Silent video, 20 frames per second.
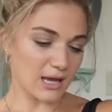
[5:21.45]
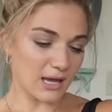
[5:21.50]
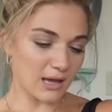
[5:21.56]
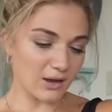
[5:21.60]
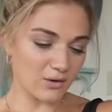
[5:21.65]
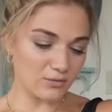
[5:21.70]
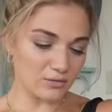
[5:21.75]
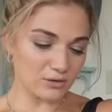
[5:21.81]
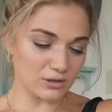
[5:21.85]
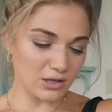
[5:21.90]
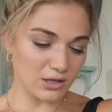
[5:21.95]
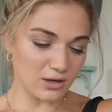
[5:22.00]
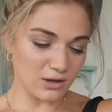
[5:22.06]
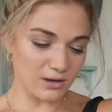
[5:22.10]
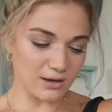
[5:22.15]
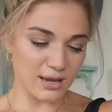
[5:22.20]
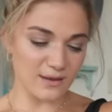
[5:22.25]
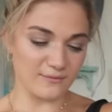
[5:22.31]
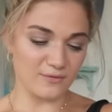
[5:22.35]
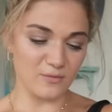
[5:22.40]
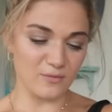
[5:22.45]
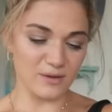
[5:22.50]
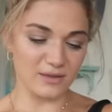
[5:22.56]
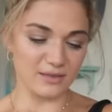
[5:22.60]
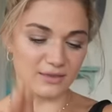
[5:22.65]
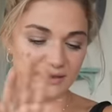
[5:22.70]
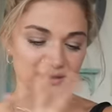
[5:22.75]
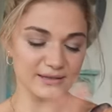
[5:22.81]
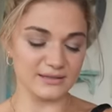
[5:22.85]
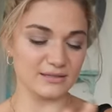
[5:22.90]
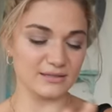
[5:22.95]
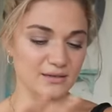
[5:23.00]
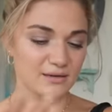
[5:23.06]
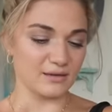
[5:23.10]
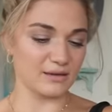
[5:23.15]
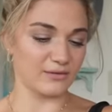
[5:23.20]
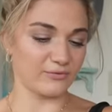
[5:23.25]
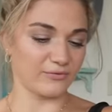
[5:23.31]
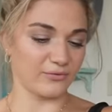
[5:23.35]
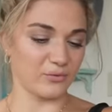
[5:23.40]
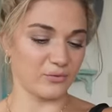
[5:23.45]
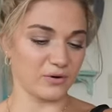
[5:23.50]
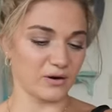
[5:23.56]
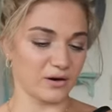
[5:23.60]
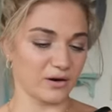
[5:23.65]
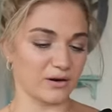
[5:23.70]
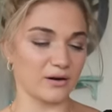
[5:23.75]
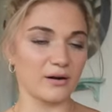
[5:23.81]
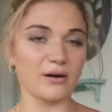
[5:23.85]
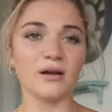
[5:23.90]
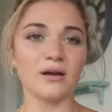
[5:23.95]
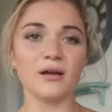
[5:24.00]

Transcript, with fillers: How long have you been listening for?